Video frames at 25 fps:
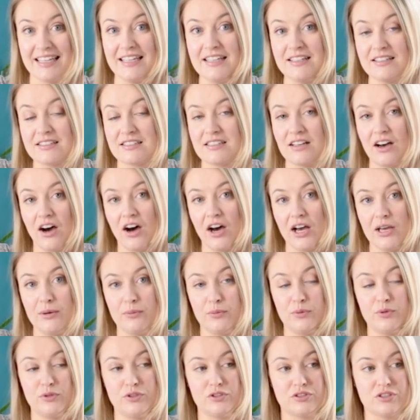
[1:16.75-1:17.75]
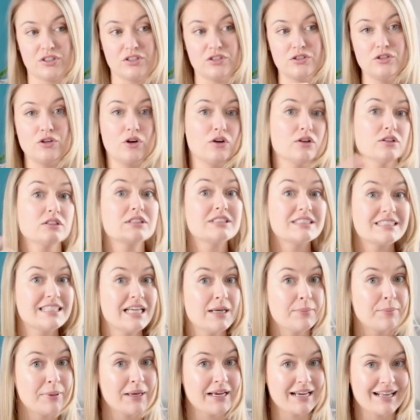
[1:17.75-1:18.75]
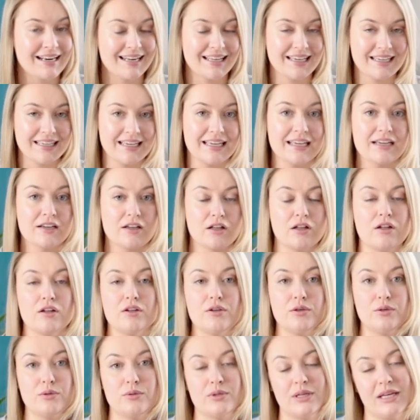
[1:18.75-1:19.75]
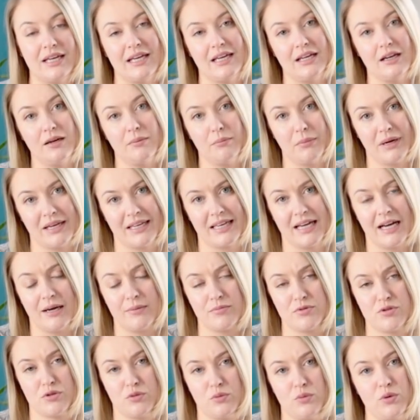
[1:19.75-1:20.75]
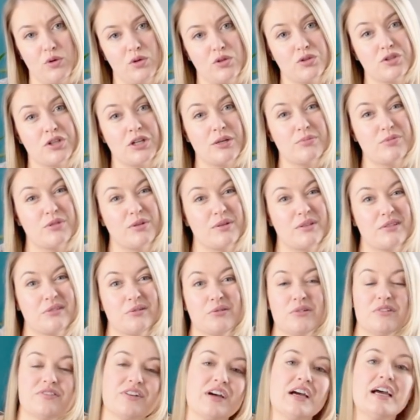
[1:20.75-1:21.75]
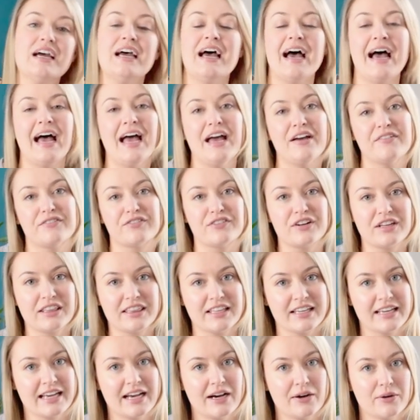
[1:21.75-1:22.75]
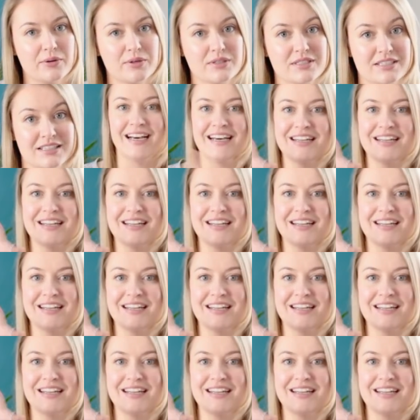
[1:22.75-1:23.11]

Things that I would not typically include in my capsule wardrobe. So it's sort of everything else.